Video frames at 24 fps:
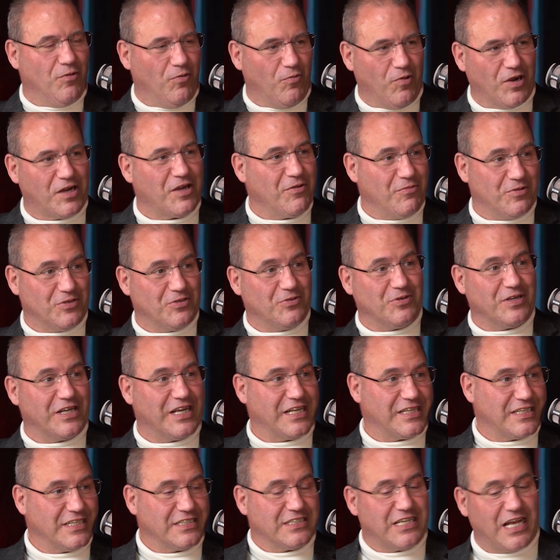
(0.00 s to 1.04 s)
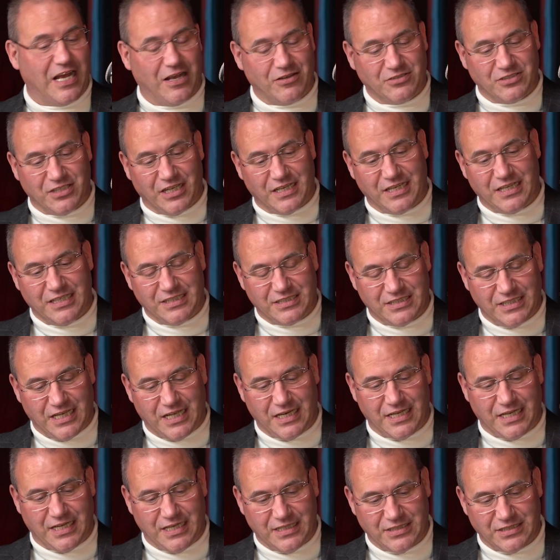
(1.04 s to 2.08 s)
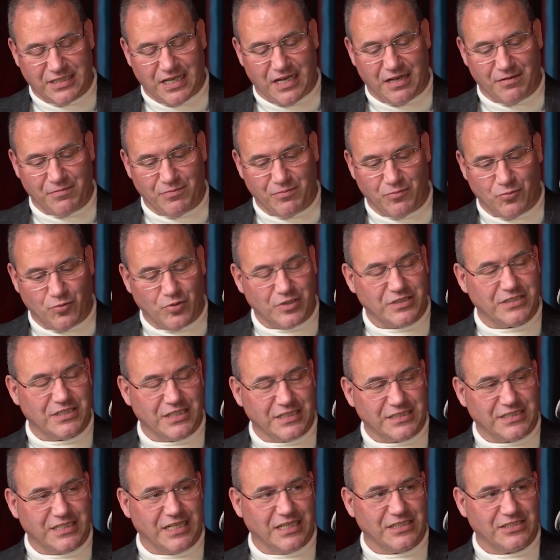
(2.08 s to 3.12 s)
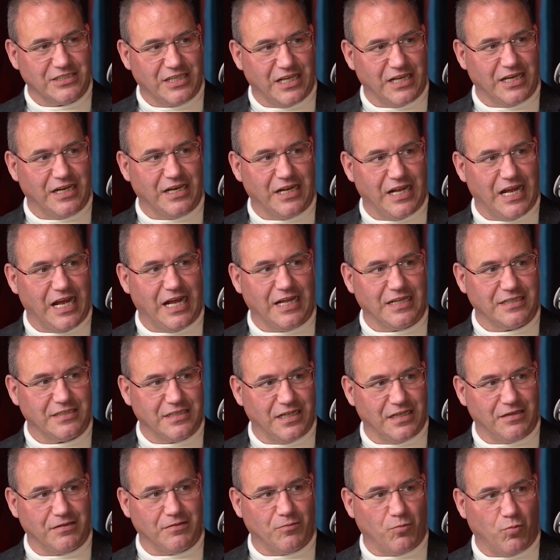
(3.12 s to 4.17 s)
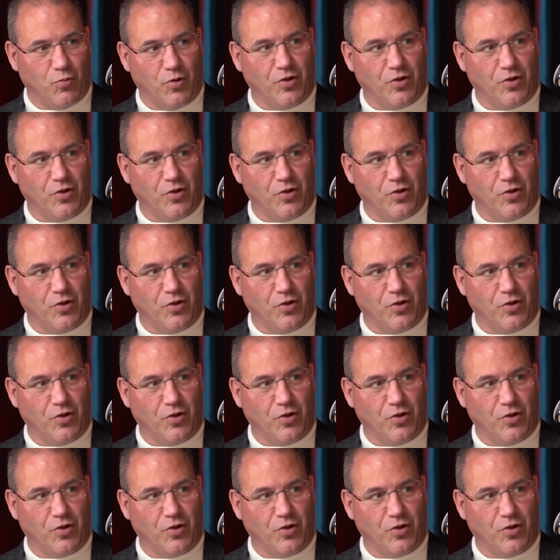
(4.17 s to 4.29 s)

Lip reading: What can we do to get this house? And he said he's gotten more success out of that than